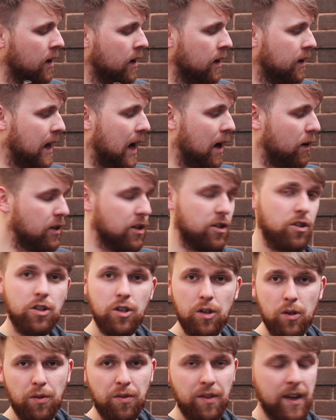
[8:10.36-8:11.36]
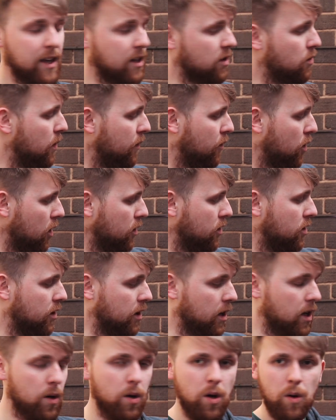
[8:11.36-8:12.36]
Now there's two things we've got to
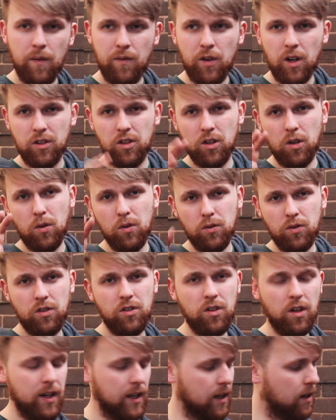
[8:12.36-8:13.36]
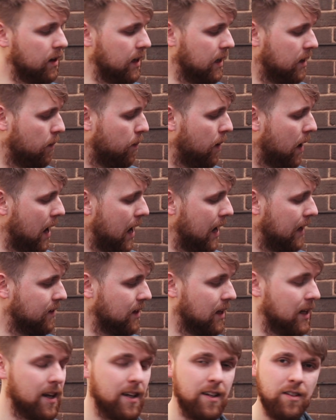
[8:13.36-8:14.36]
do. We've got to ultrasonic clean the parts,
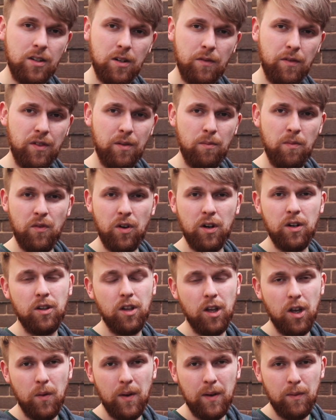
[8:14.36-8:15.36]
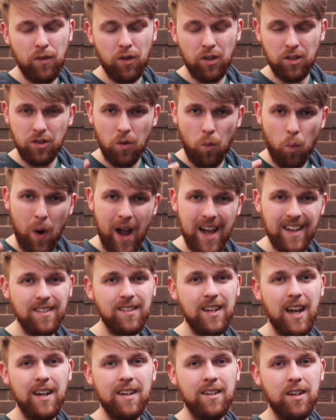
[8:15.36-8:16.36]
and then there's another thing we've got to do. We've got to wet
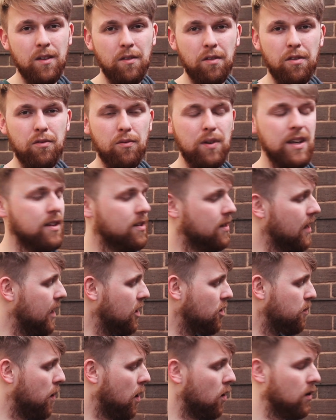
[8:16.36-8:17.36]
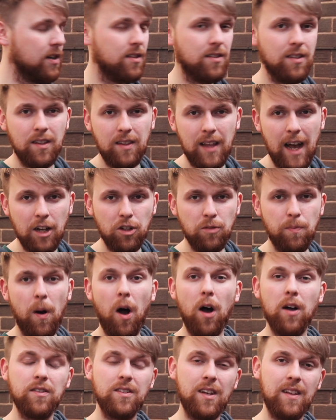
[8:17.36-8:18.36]
sand and 3-stage polish the
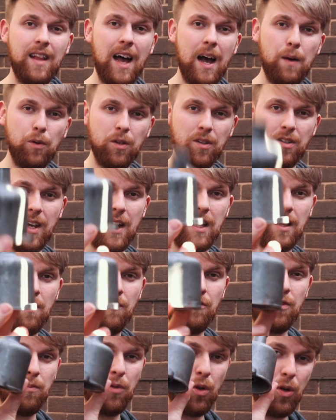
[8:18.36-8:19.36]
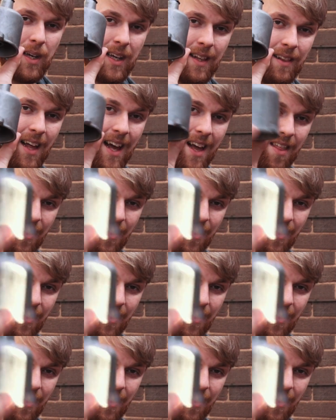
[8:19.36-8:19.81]
dashpots, and that will take them from looking like